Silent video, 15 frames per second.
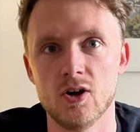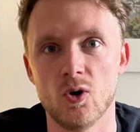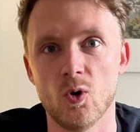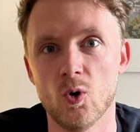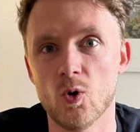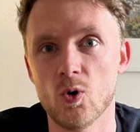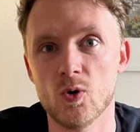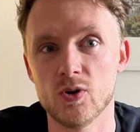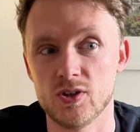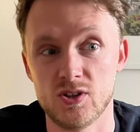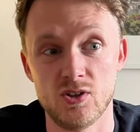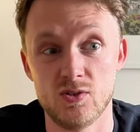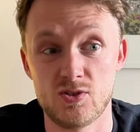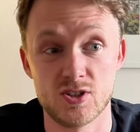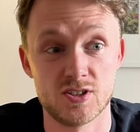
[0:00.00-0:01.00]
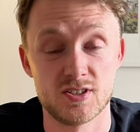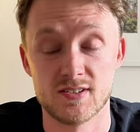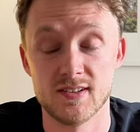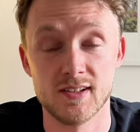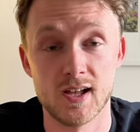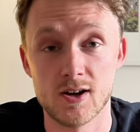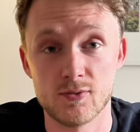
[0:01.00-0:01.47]
or you just
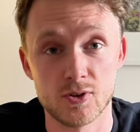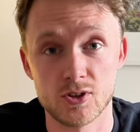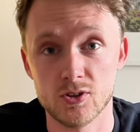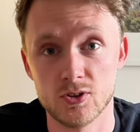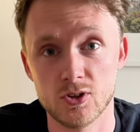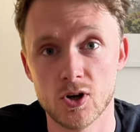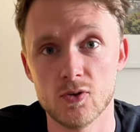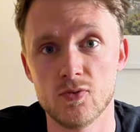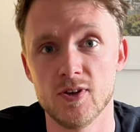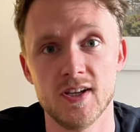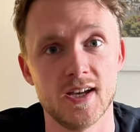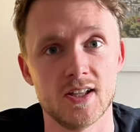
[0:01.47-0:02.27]
love a good coffee